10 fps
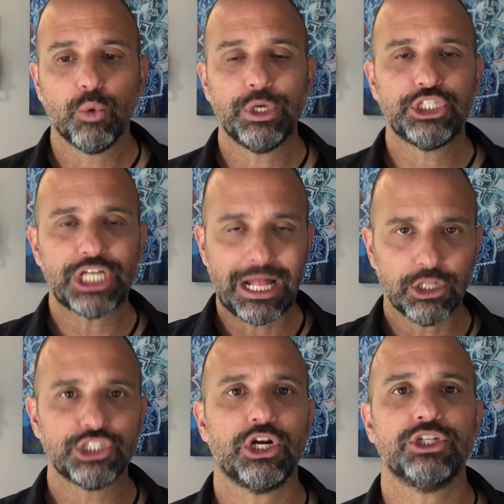We
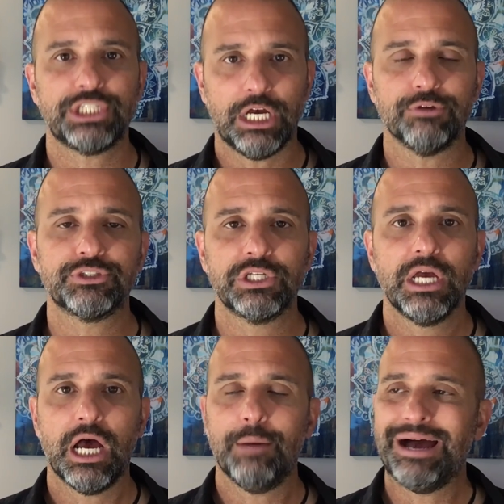challenge ourselves
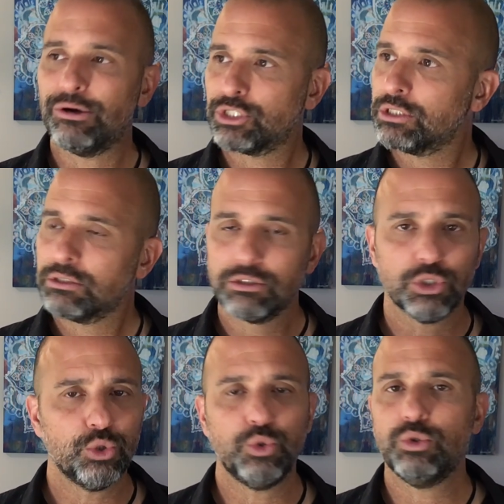about
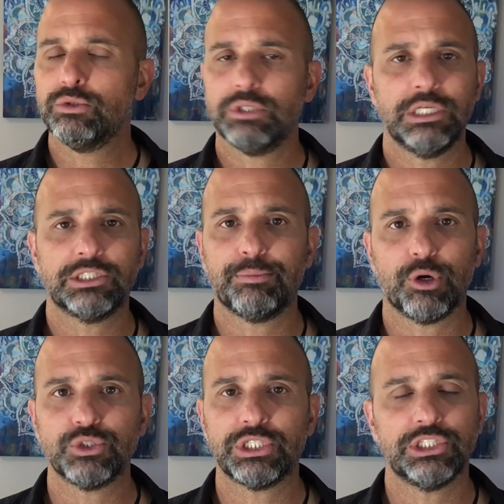who is the
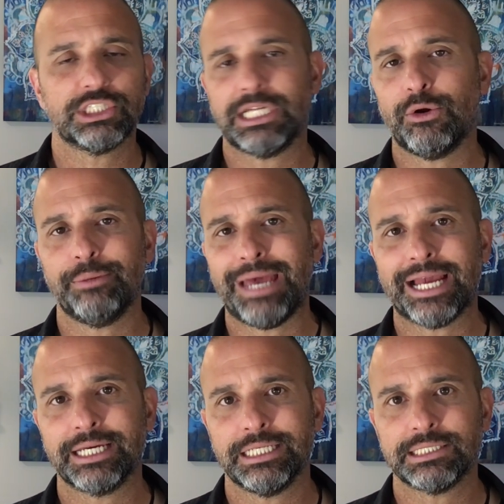person staring
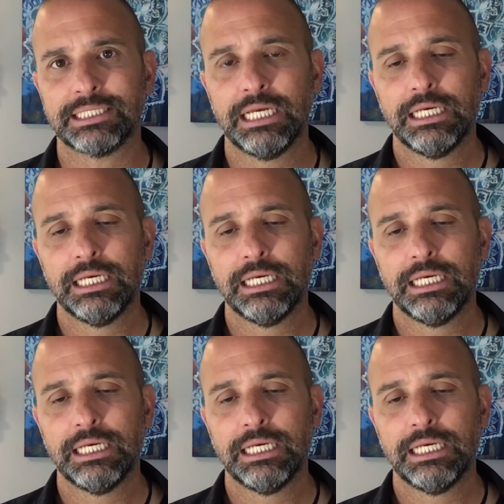back at us.